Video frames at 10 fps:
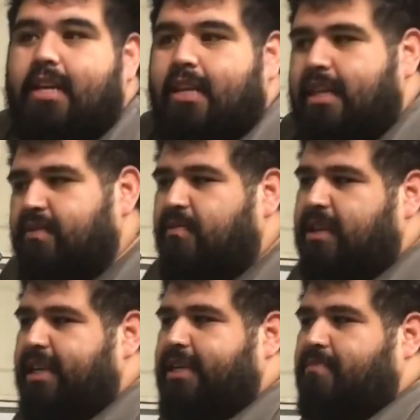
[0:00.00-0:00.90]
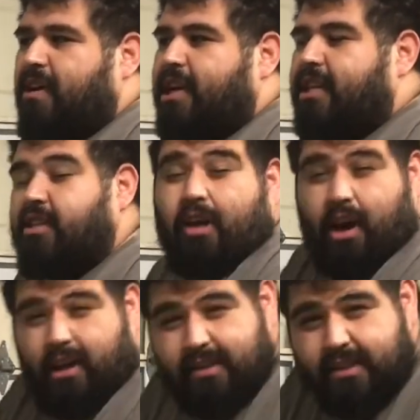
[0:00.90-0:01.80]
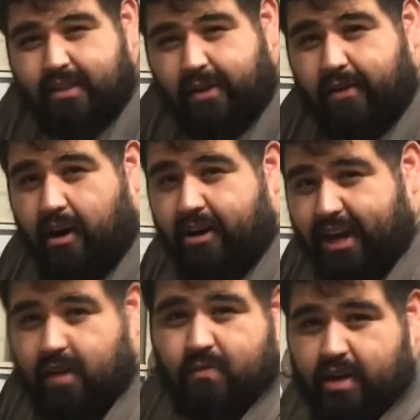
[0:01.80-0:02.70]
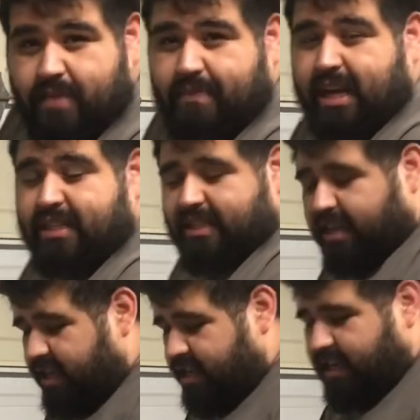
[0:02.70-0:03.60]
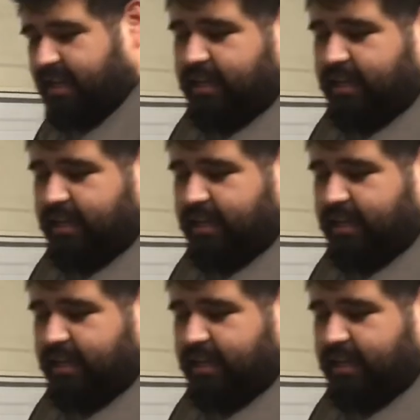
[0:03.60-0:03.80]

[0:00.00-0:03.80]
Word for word: This one is probably the tallest Arcade One Up has done.